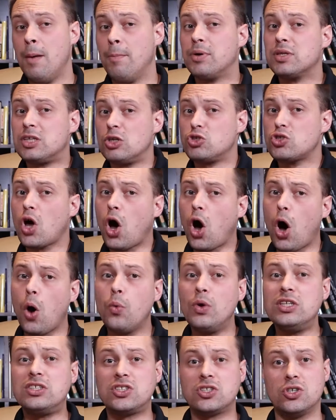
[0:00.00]
but there's
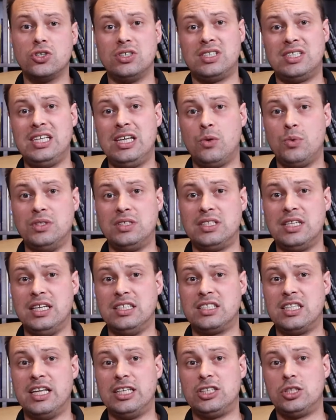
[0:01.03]
always certain
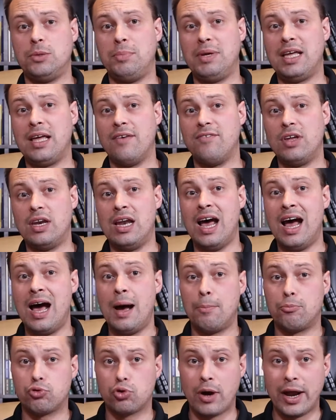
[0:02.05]
sequences that should be given
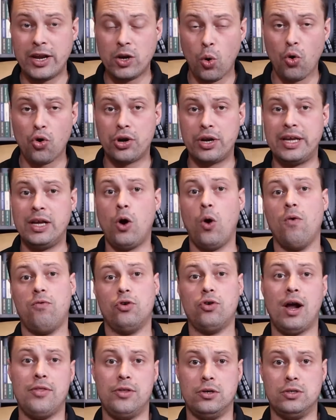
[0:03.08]
priority
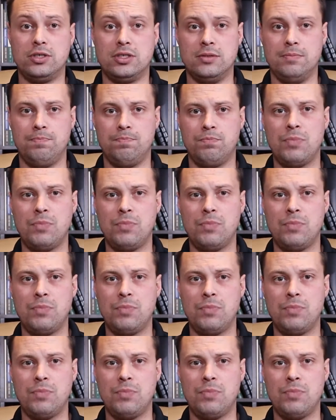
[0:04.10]
over others.